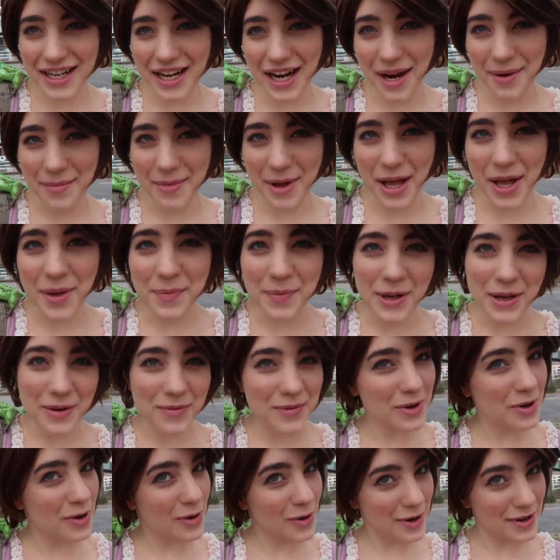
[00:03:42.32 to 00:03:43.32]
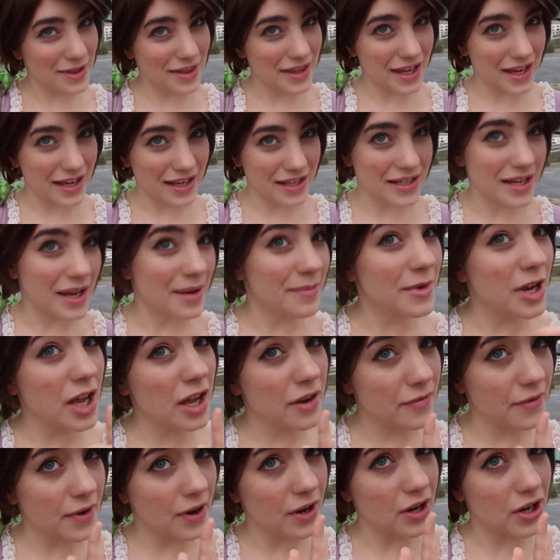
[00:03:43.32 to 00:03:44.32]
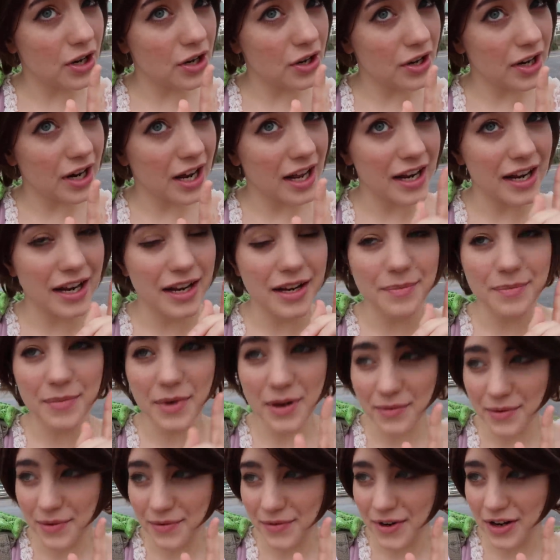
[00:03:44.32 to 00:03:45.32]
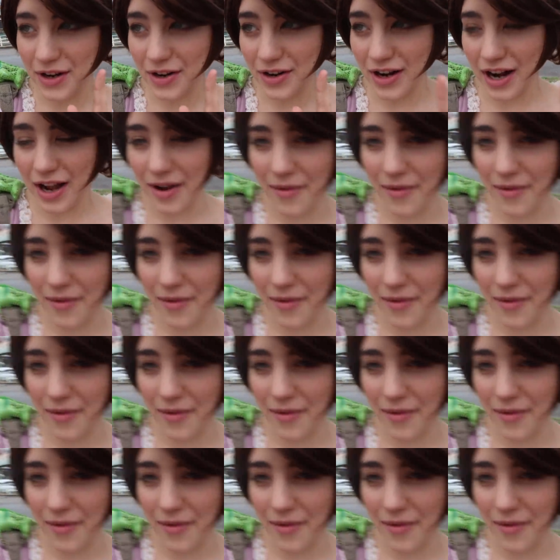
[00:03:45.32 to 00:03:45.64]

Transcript: and I'm helping record things. I'm not very good at it, but we'll figure